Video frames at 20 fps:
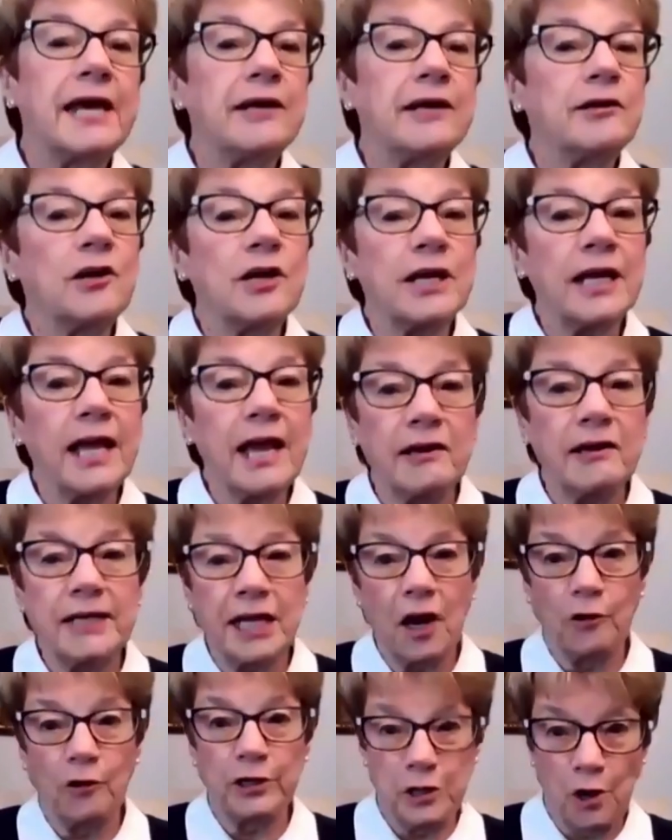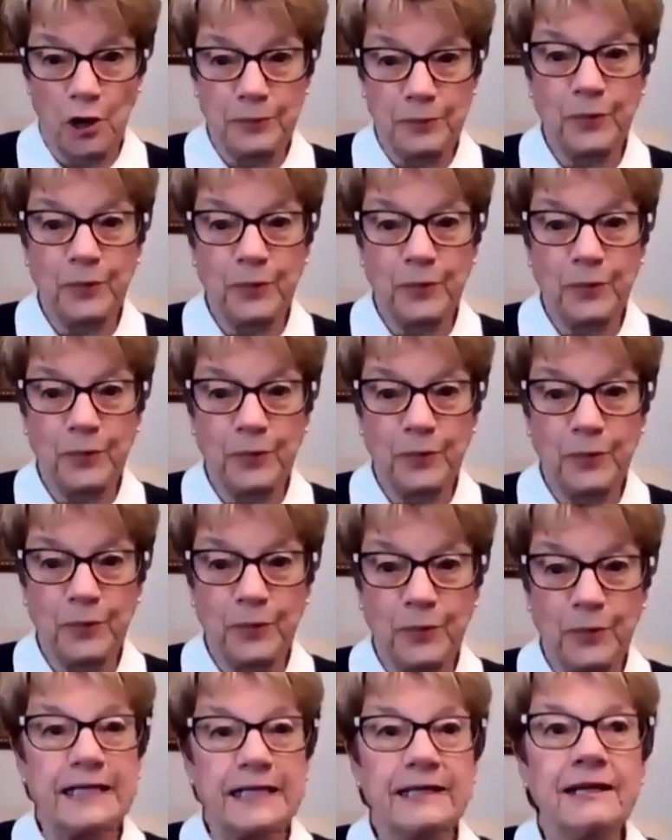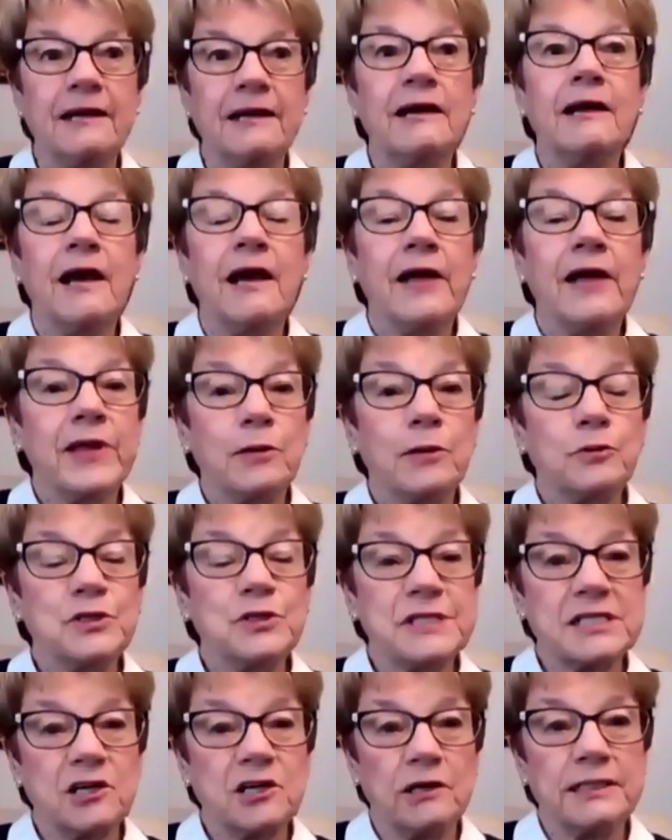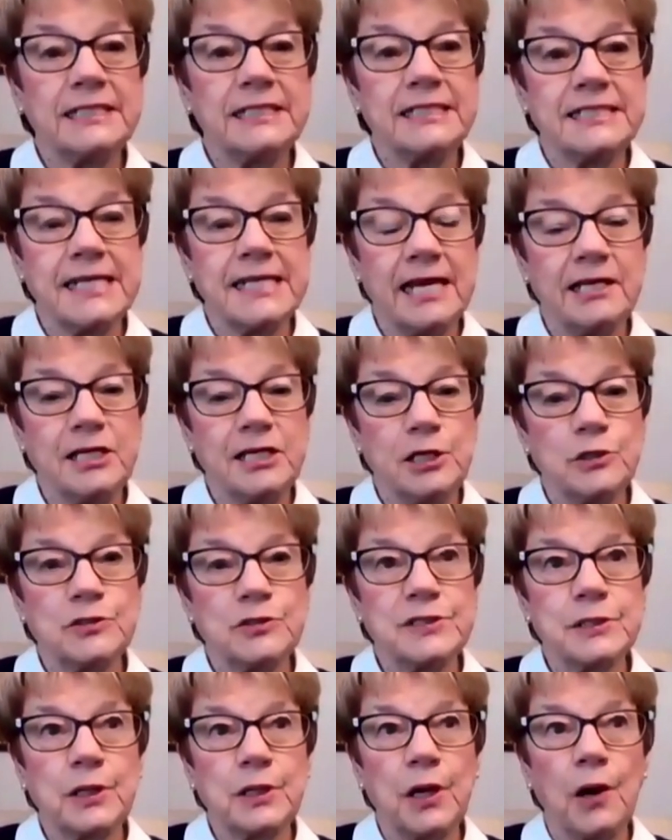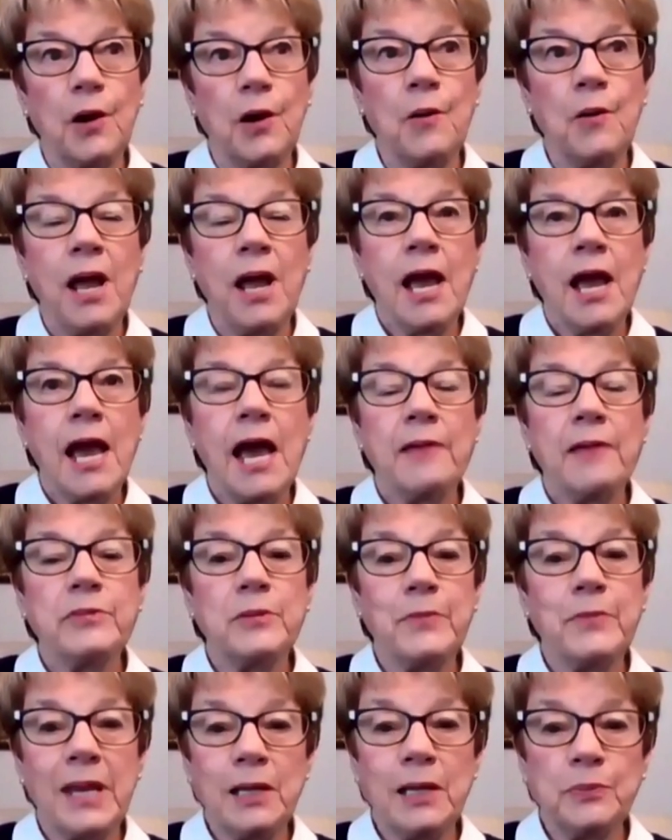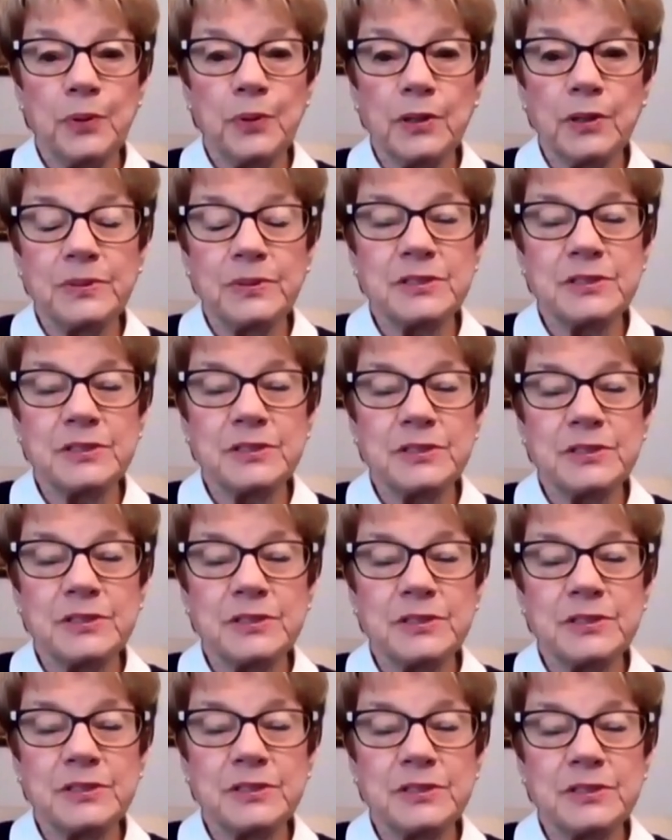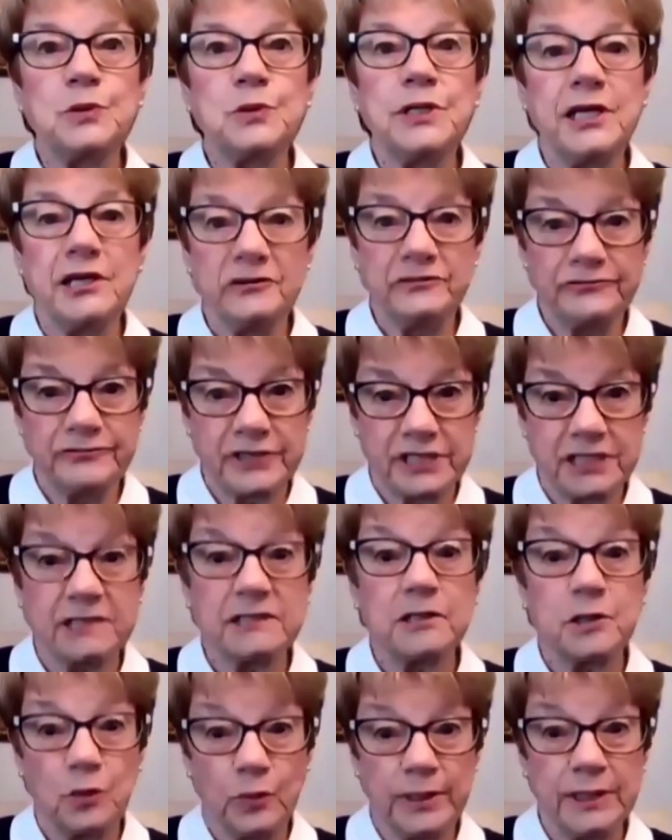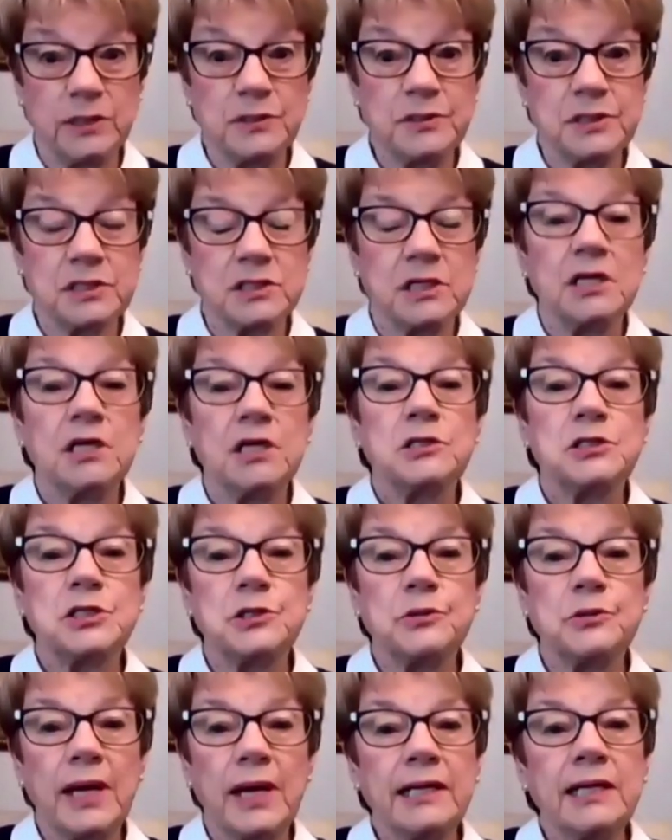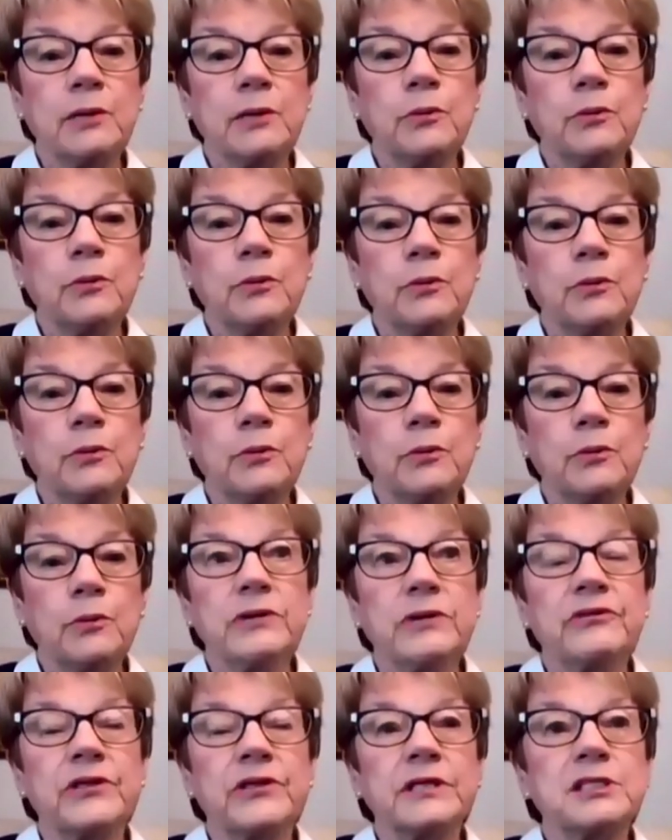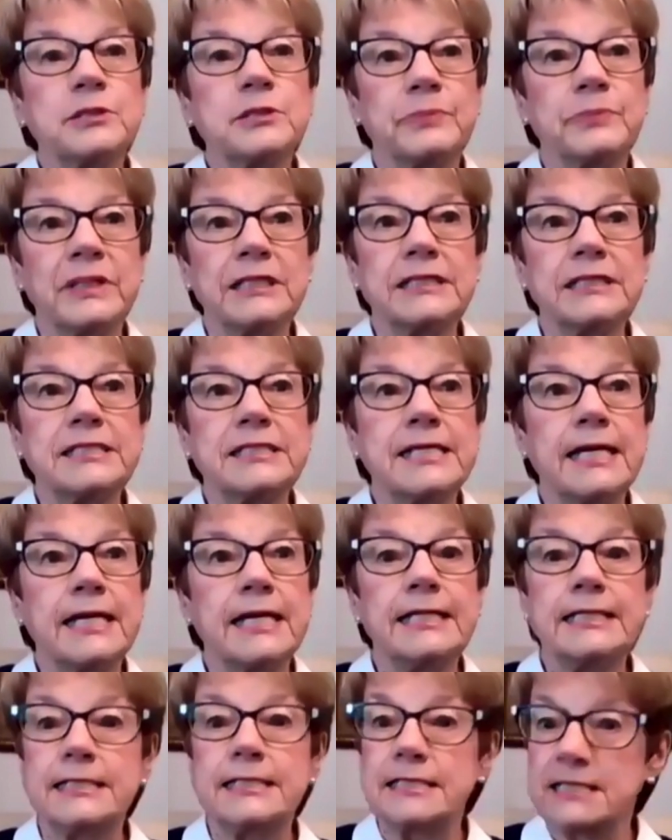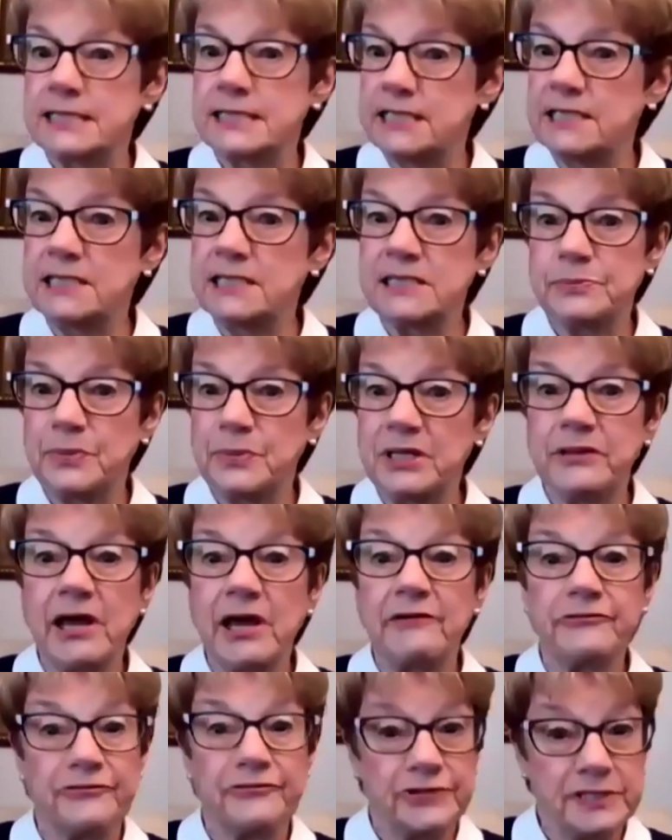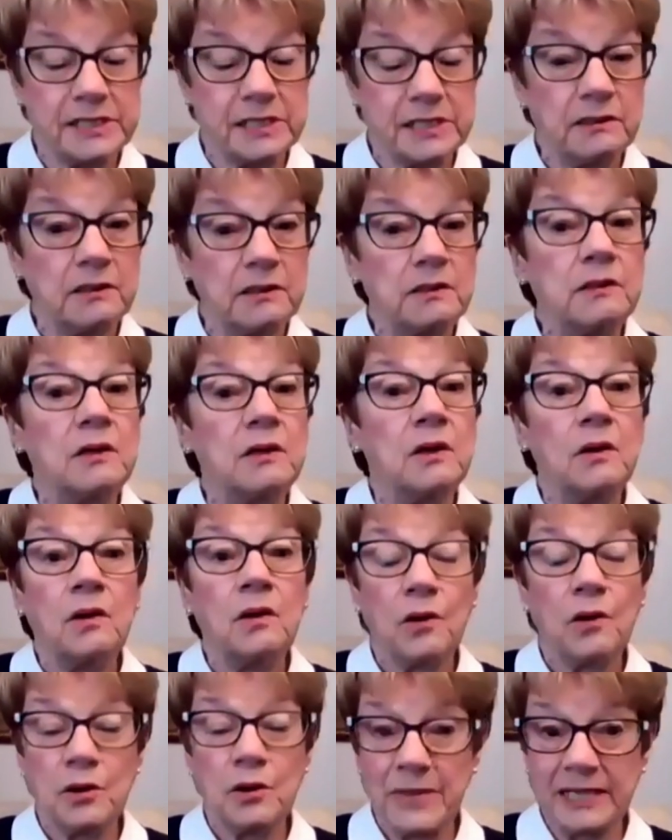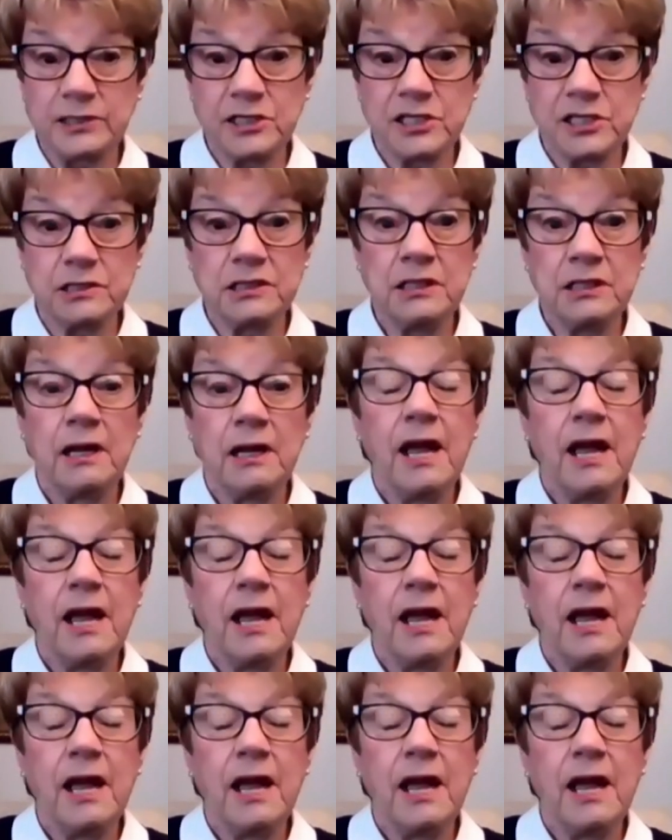County are a nonprofit charity that were started 10 years ago, and the main purpose was to gift quilts to anyone living with a debilitating disease, be that physical or mental